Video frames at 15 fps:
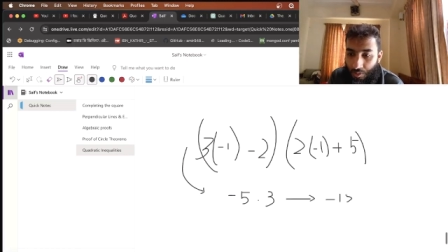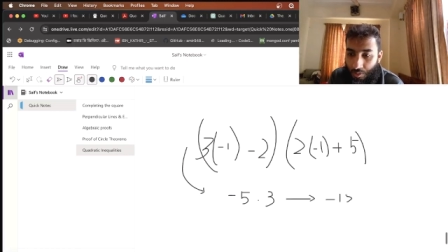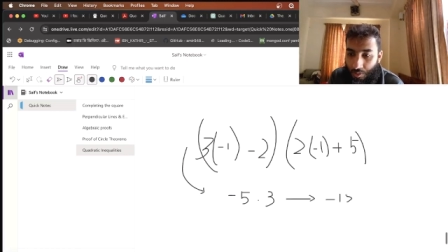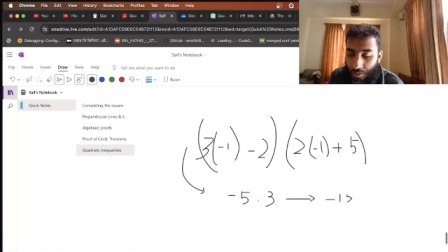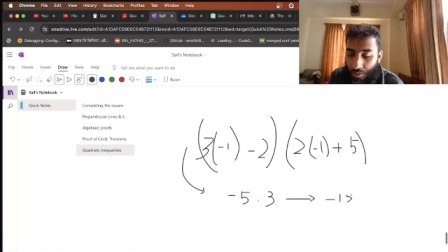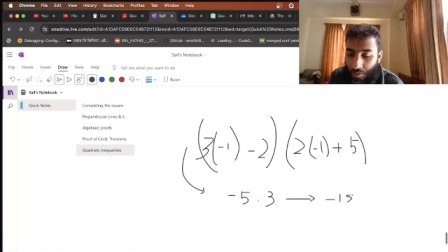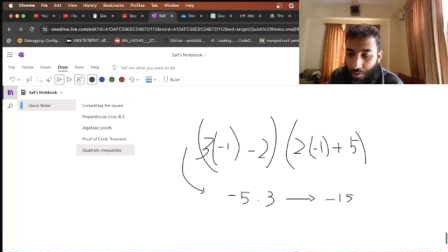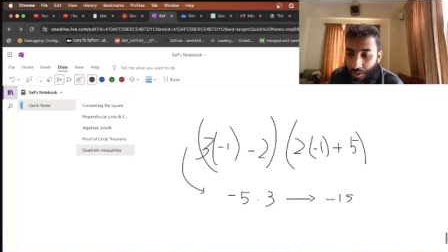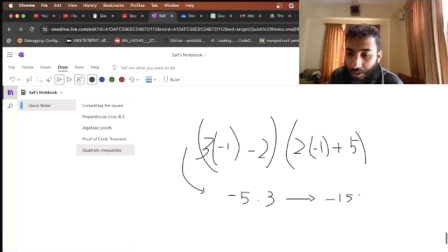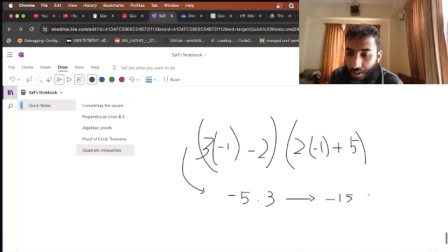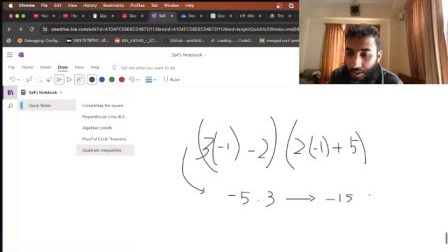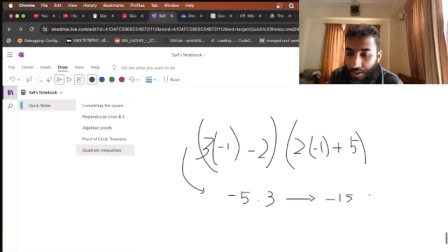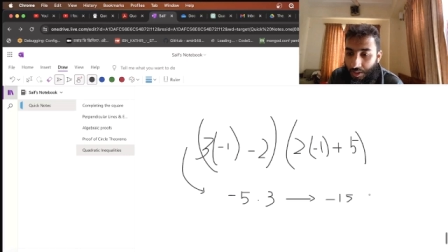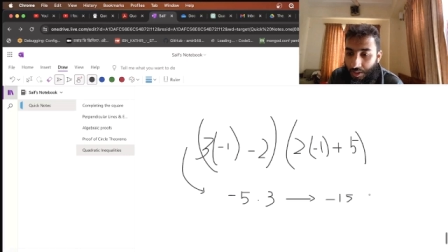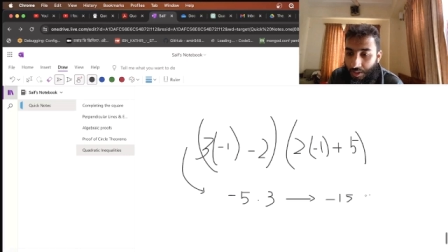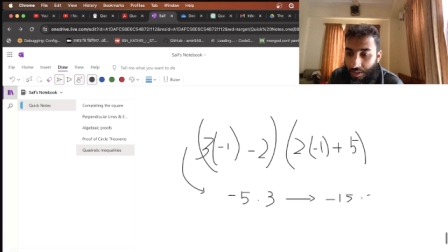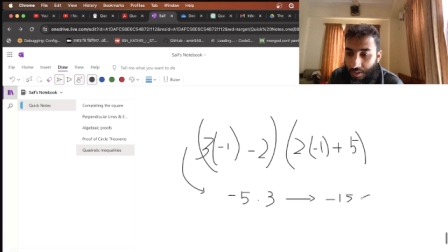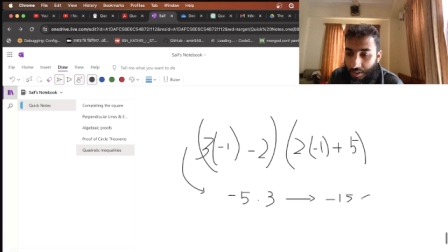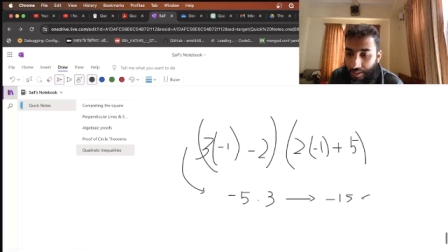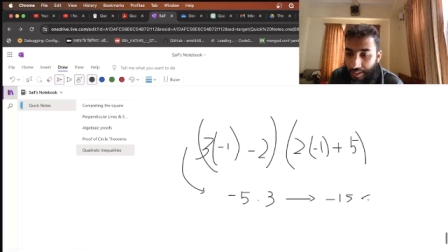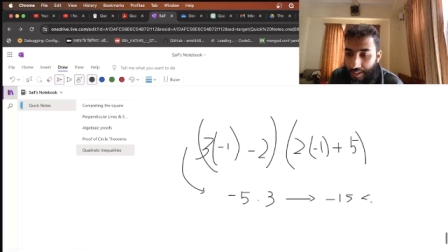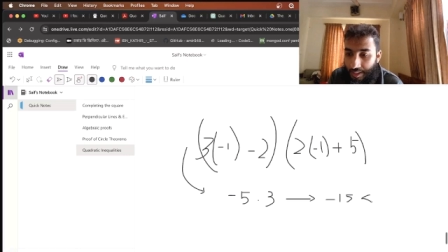So this is
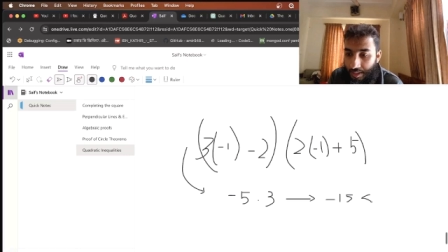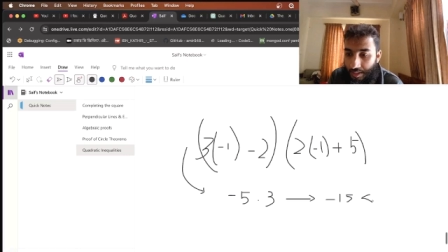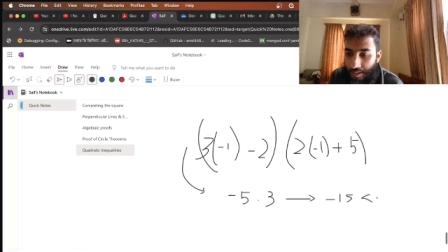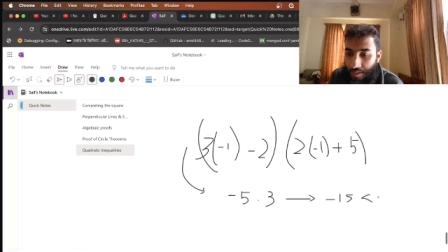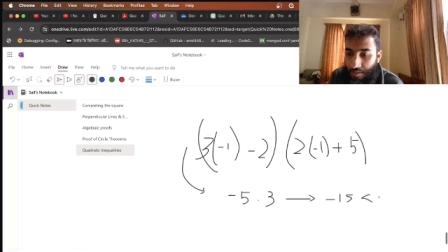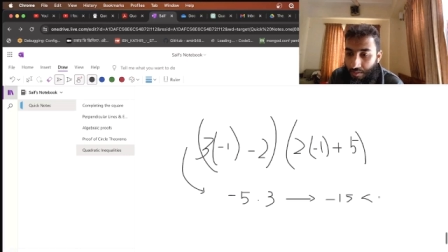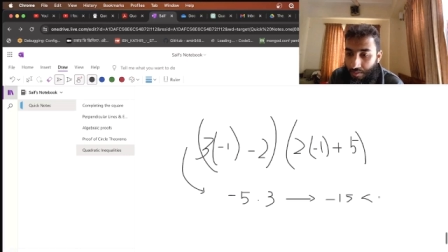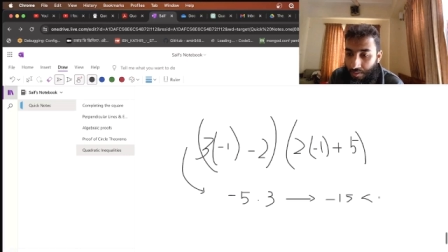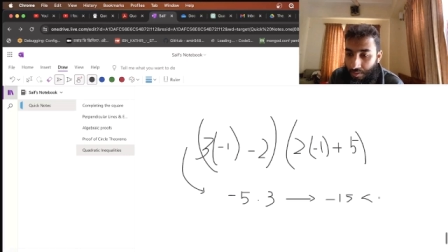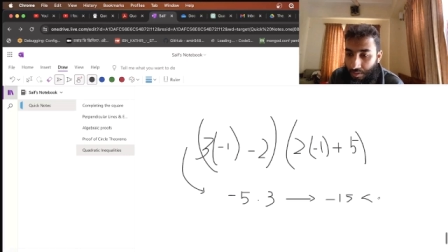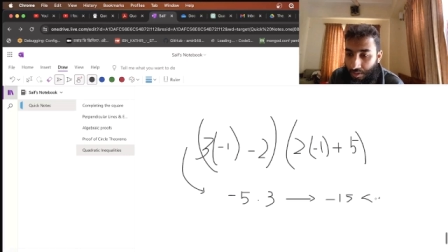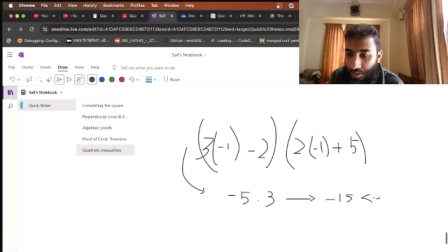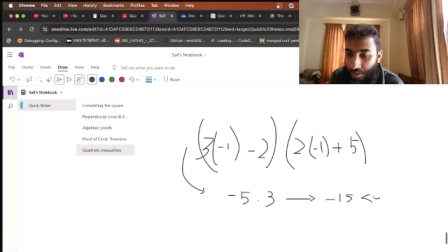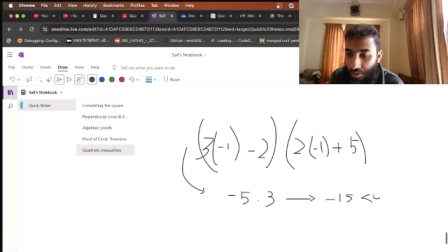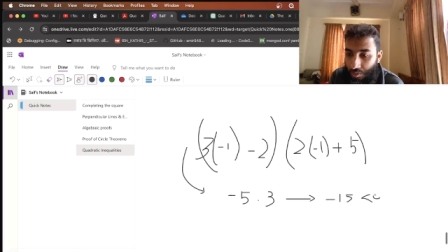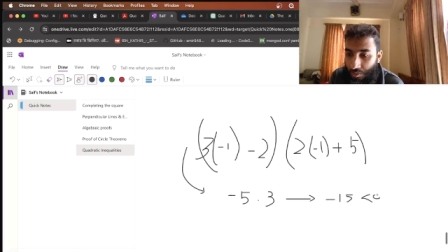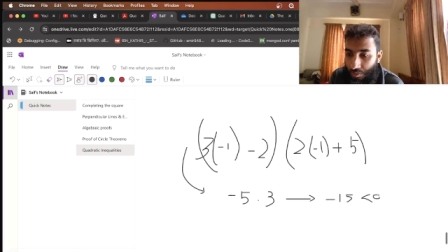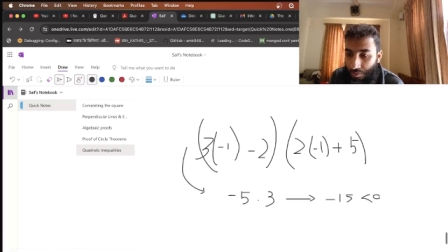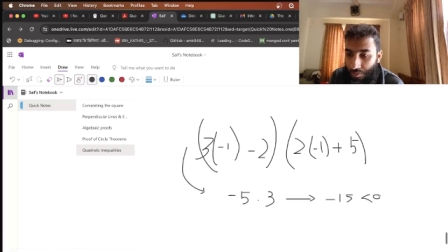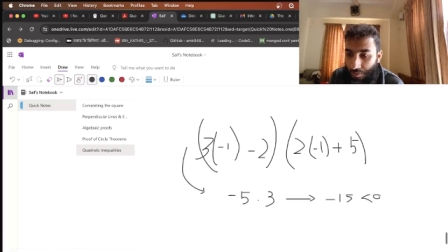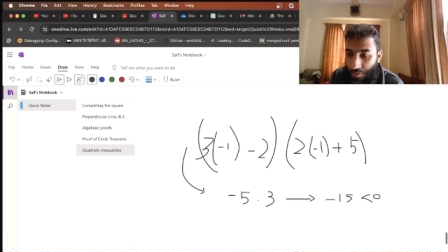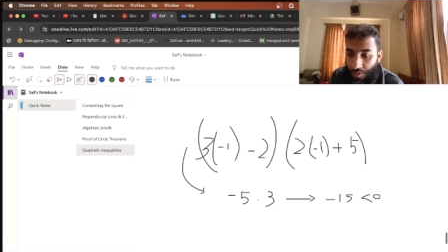less than 0.
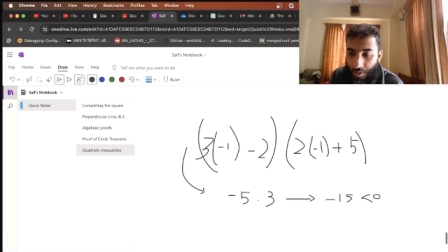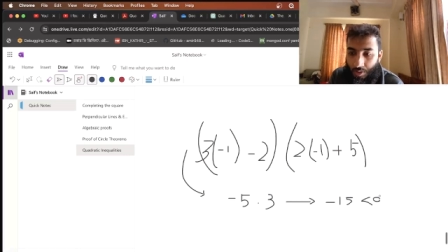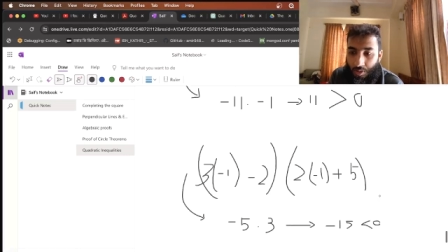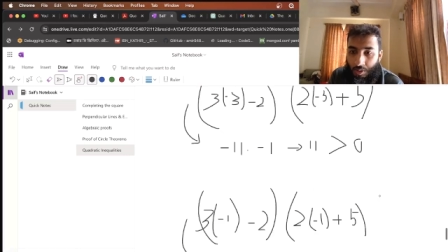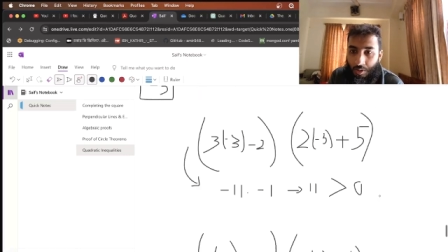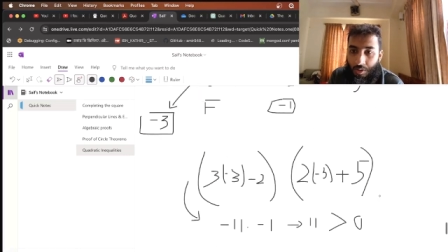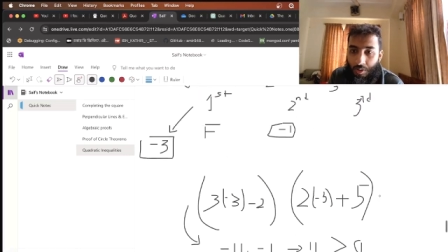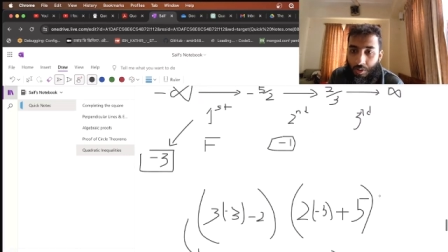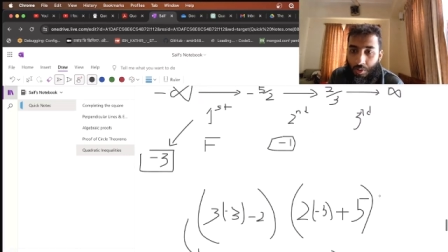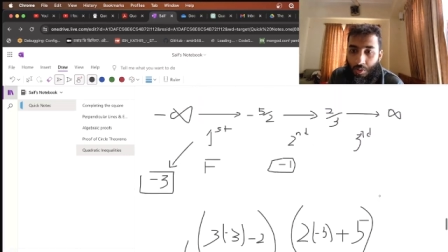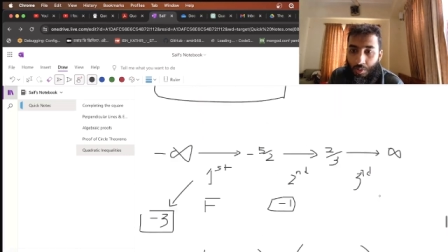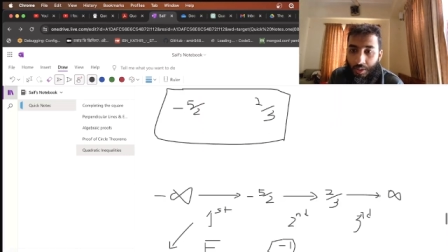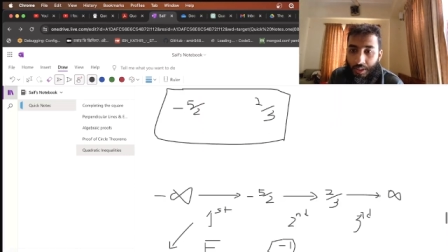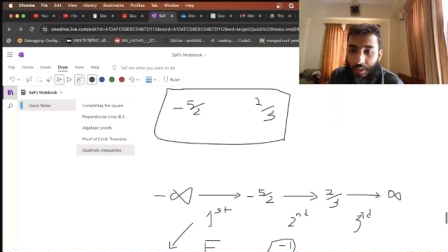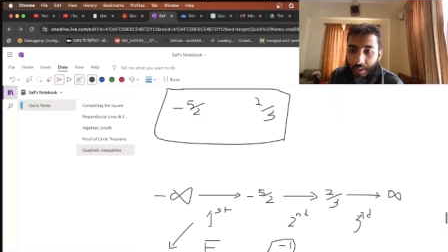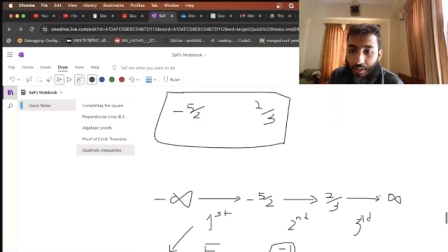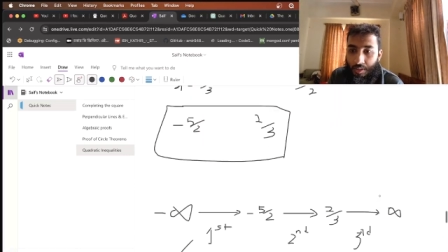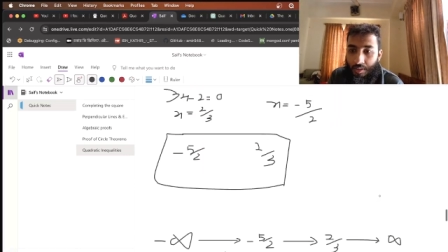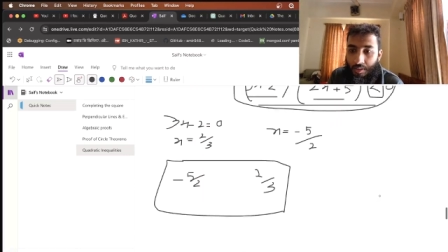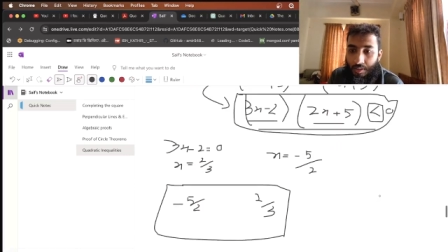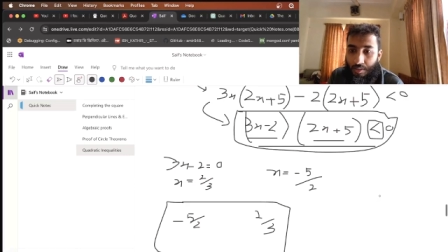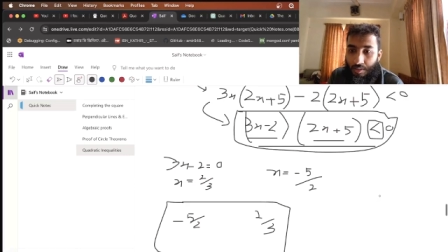So it
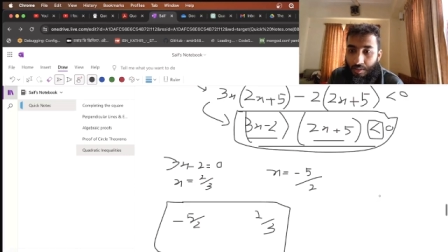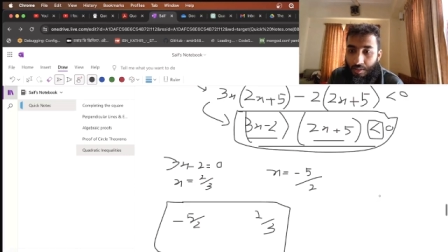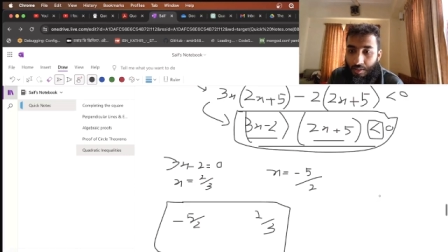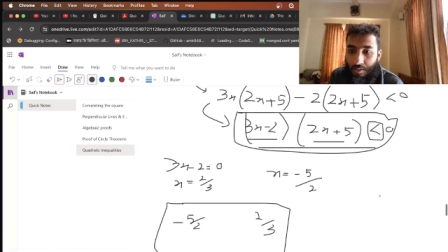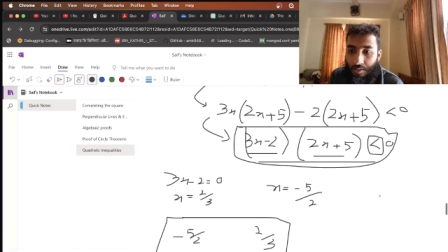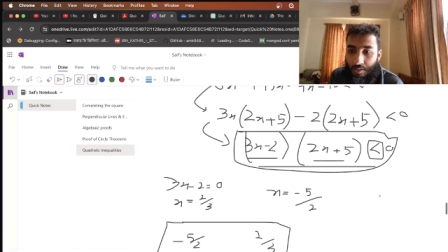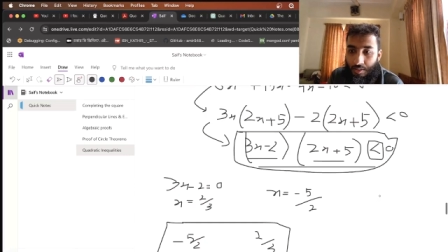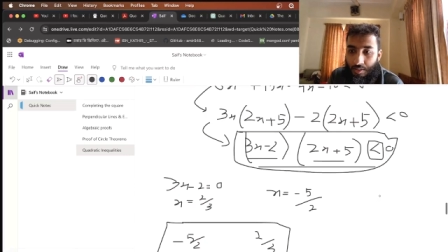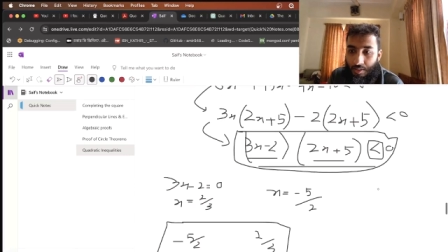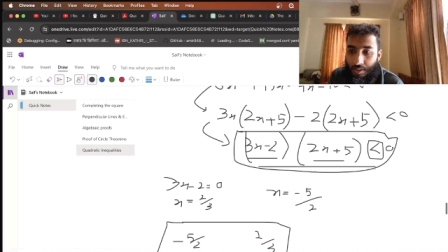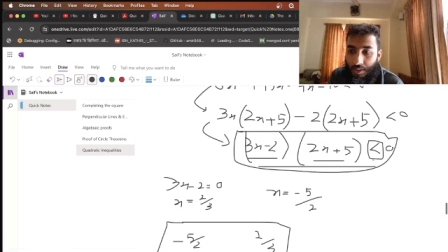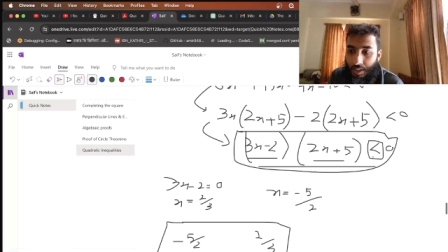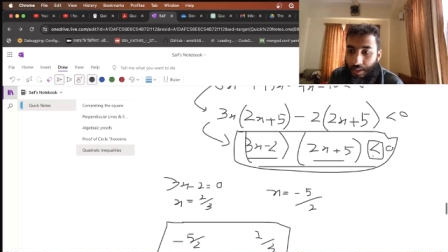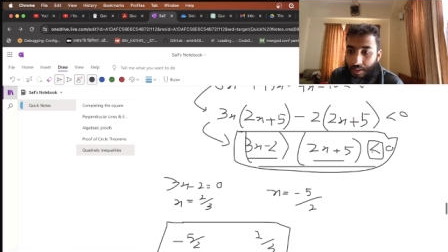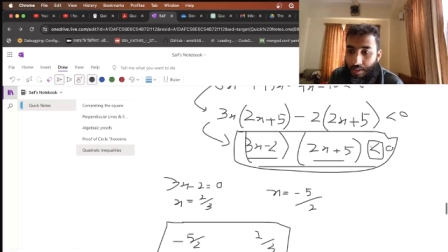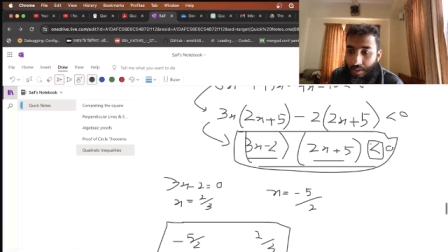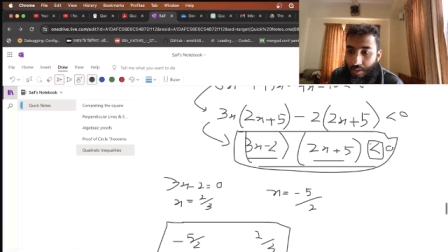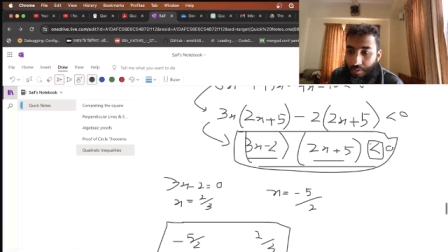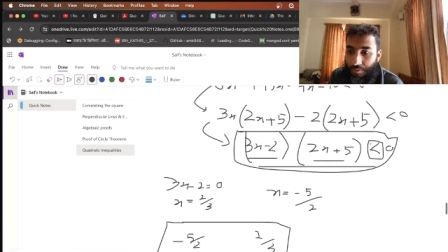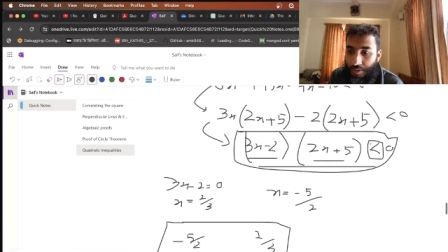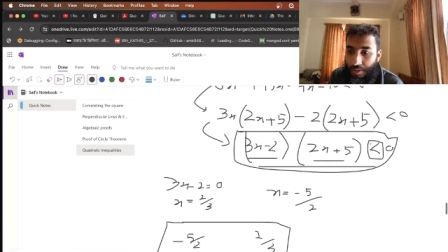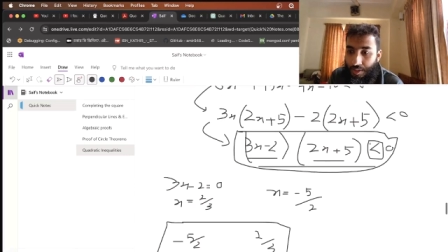does
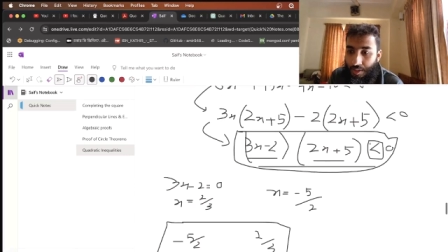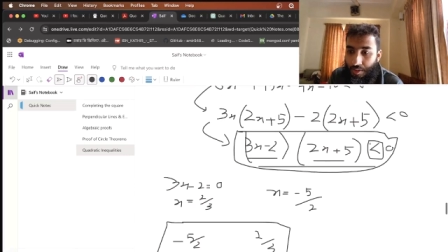suffice the